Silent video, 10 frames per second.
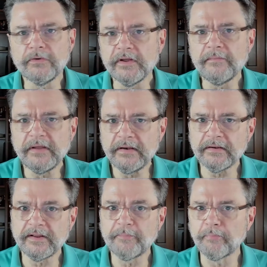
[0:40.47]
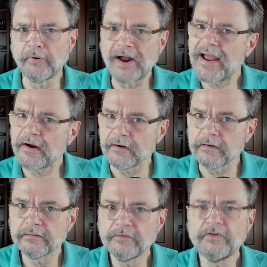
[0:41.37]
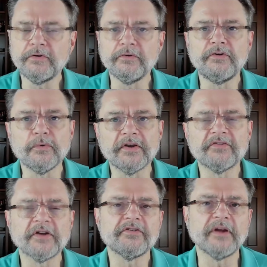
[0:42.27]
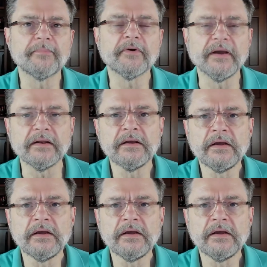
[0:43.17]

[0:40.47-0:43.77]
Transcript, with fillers: immediately prior to doing such an upgrade